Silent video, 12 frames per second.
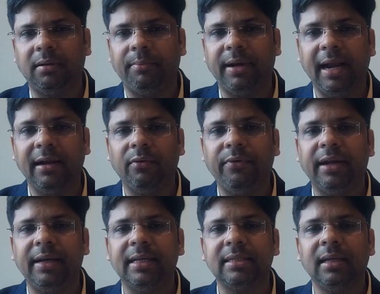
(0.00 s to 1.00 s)
brand
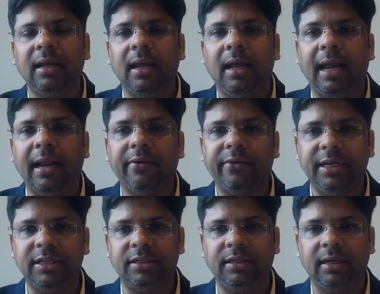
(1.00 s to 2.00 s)
awareness and
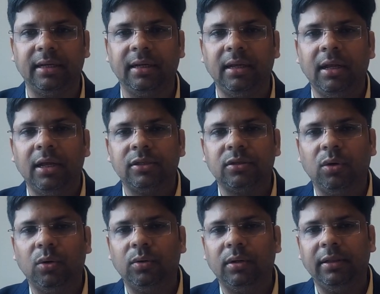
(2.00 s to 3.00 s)
reach there.
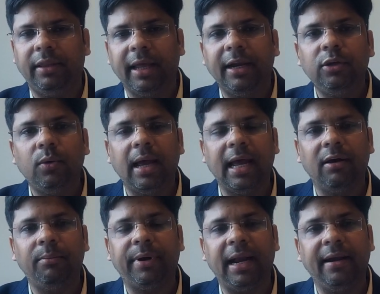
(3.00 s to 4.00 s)
So there you
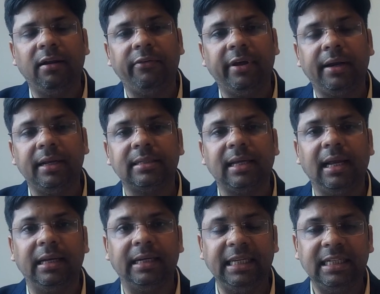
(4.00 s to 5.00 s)
have brand awareness
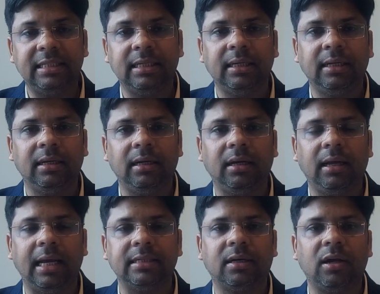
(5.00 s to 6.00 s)
and reach
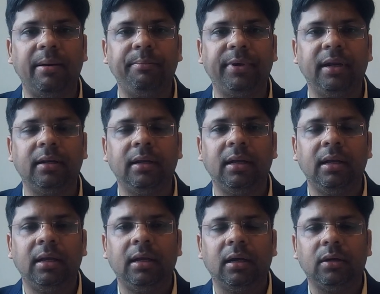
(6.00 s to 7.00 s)
as a campaign
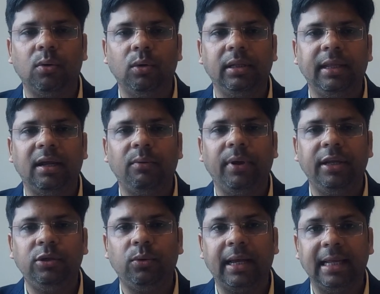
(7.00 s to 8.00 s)
goal there, where
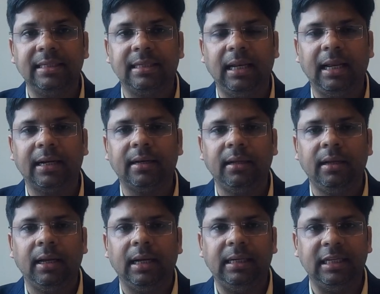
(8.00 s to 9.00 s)
you can select
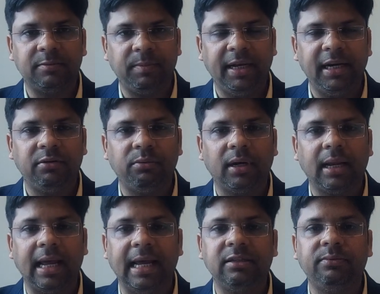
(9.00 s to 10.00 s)
display
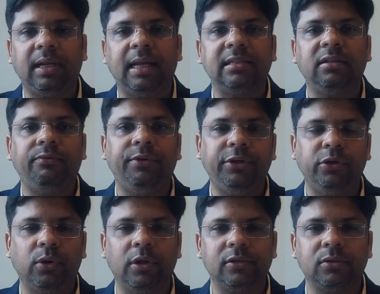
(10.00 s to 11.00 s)
network as well as the
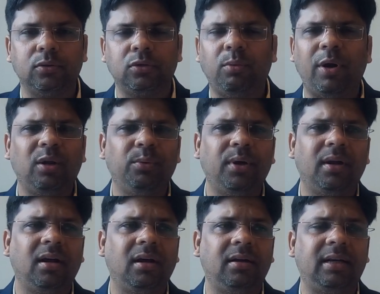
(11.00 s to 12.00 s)
video also. So
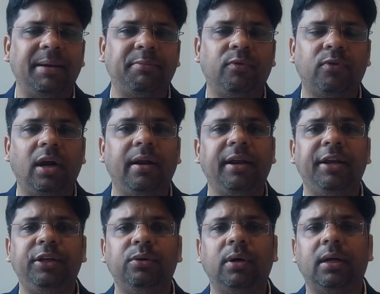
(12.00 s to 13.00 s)
whatever type of
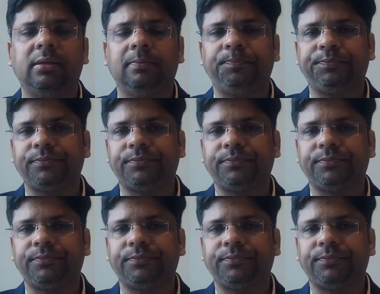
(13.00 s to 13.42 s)
content you are